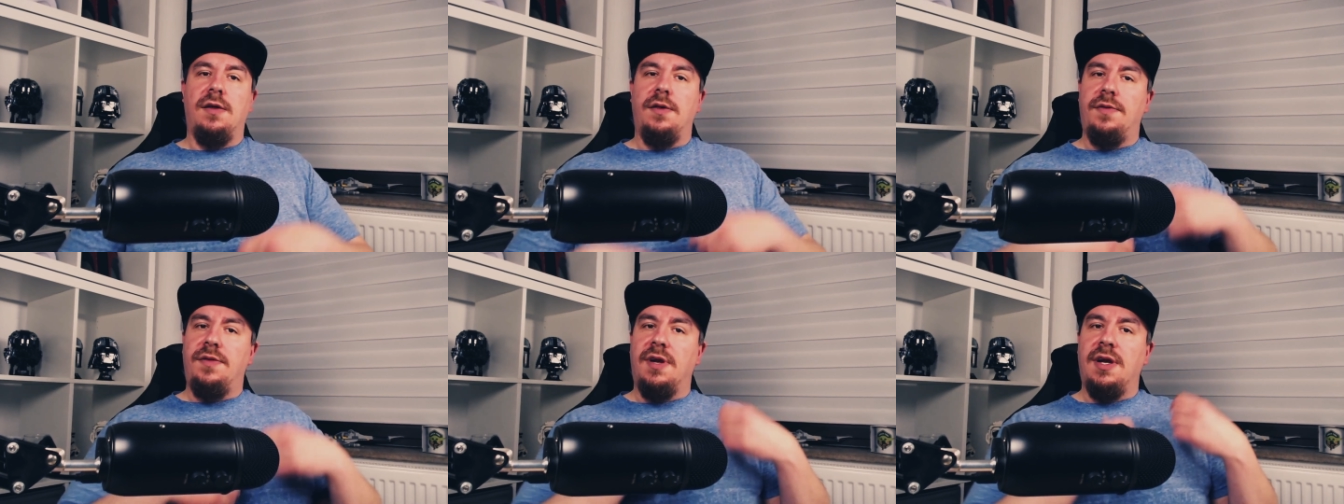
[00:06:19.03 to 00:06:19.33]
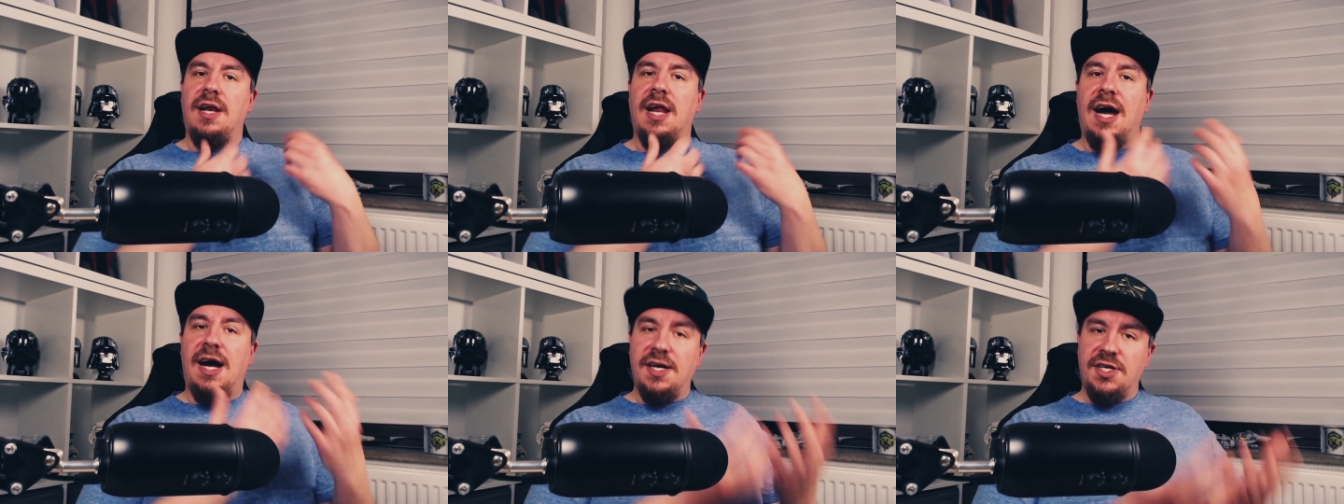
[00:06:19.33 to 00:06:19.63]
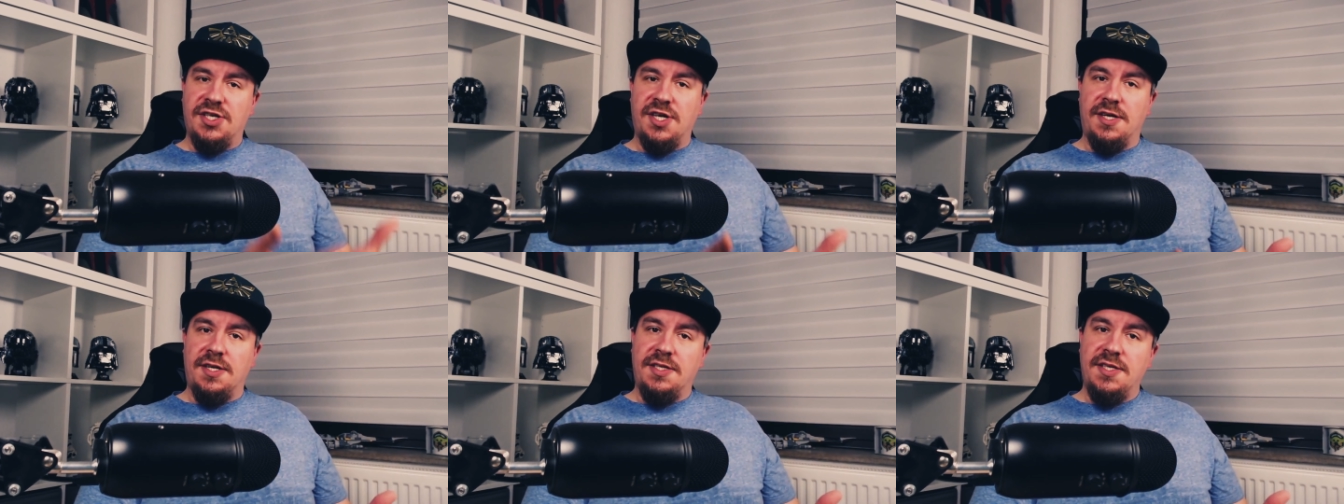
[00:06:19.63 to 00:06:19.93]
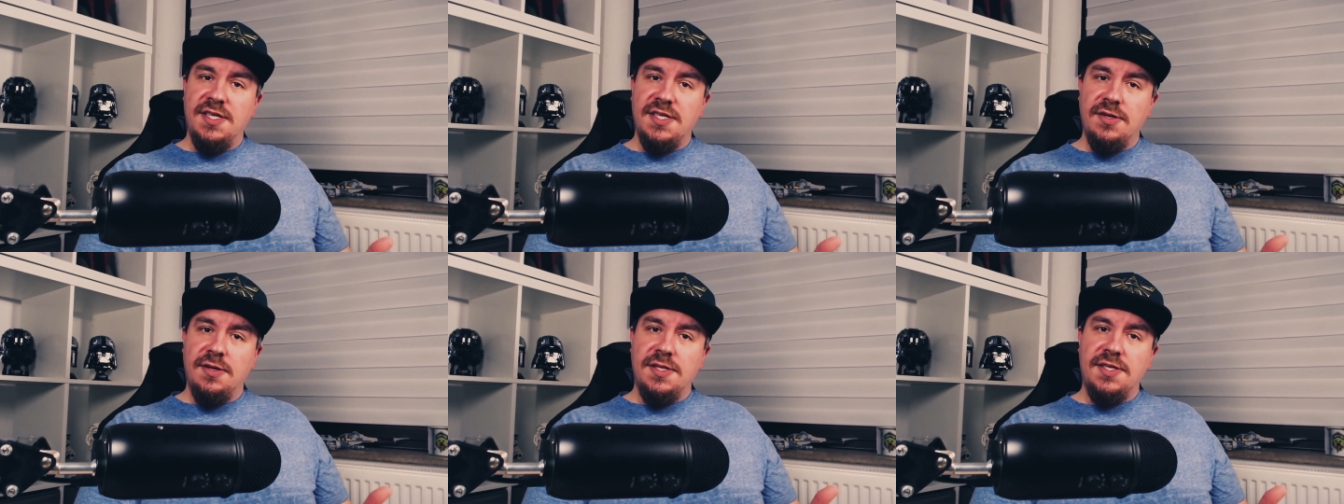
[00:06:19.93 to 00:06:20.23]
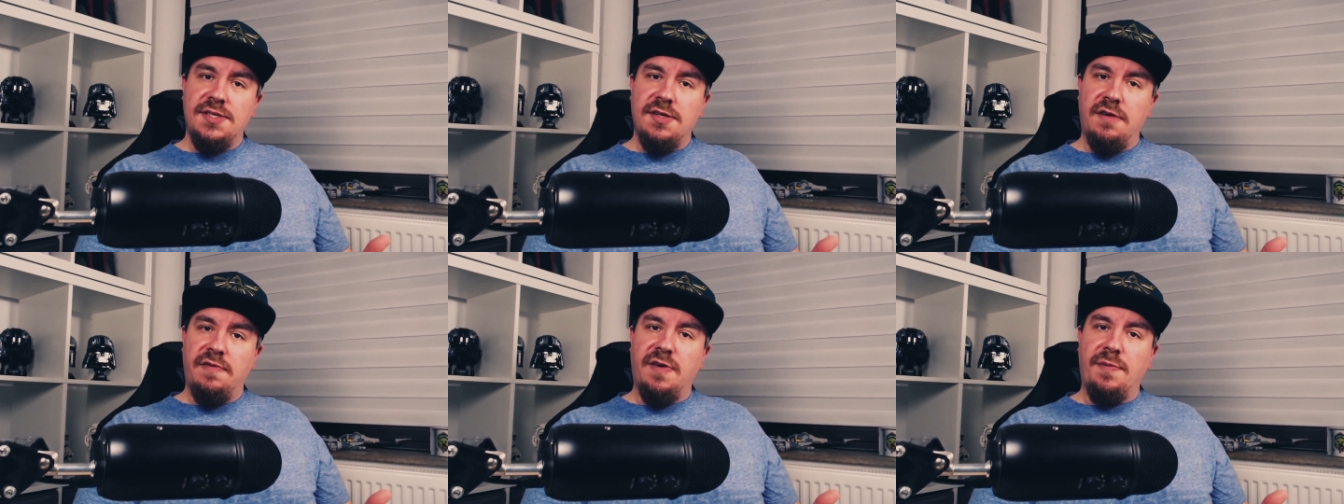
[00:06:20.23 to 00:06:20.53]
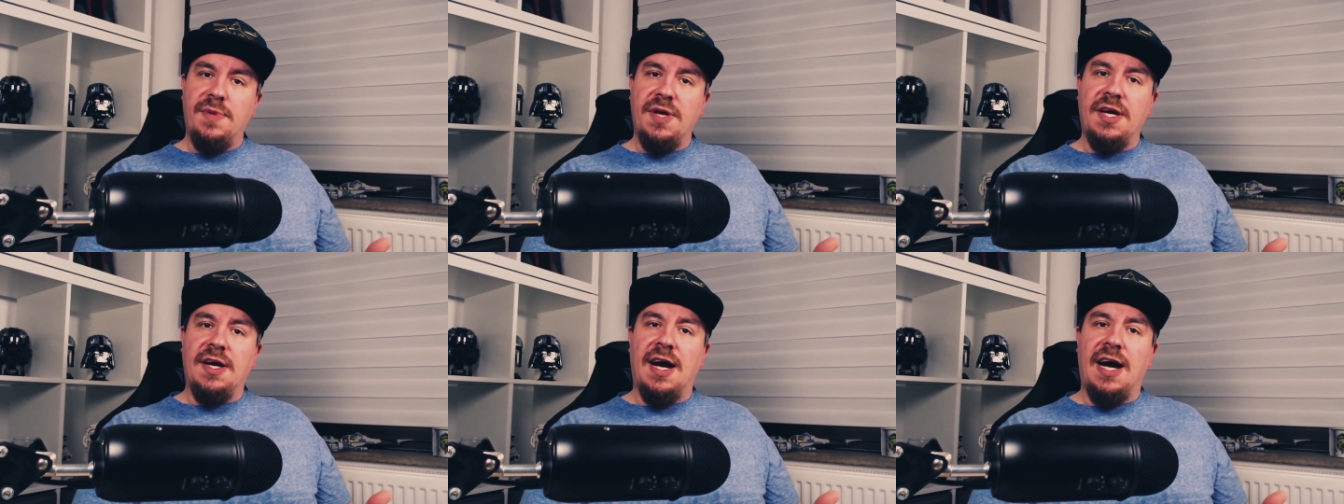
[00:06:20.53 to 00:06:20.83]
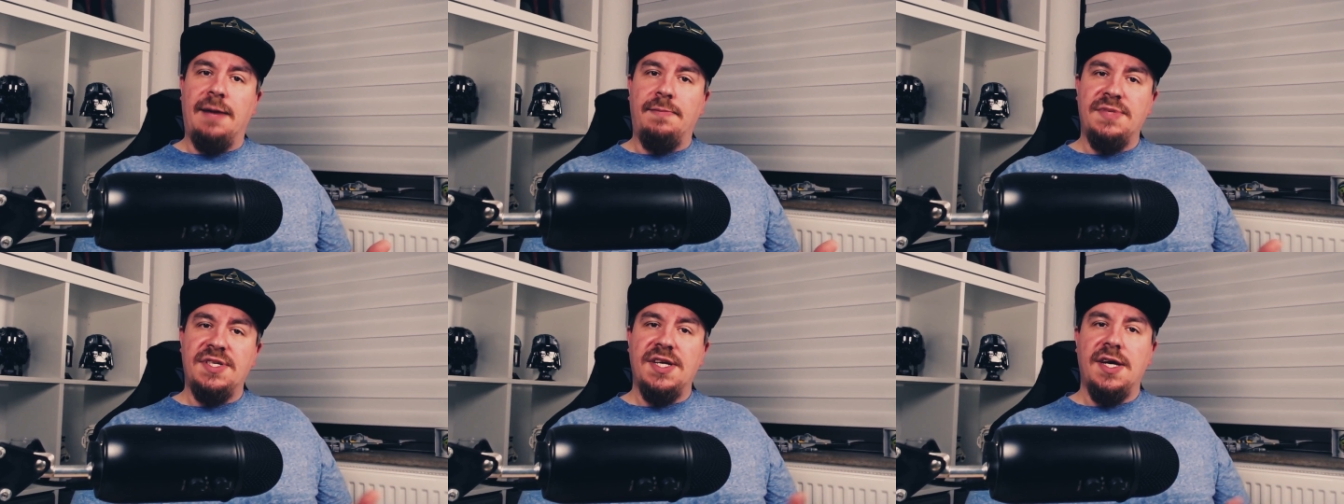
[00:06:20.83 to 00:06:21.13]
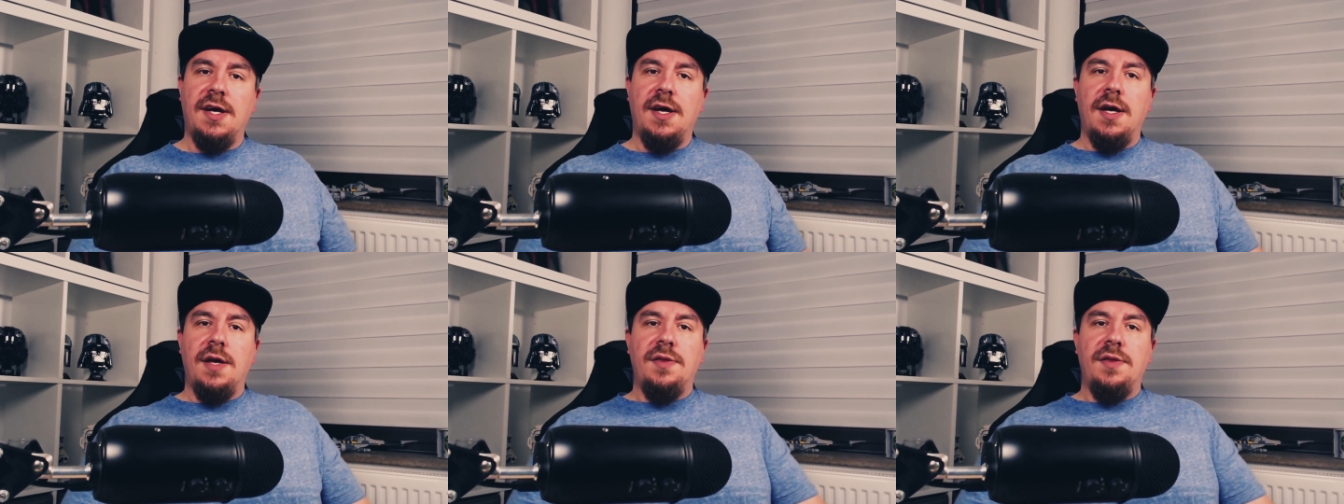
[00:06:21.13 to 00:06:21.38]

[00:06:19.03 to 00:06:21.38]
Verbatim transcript: The larger a Discord server becomes,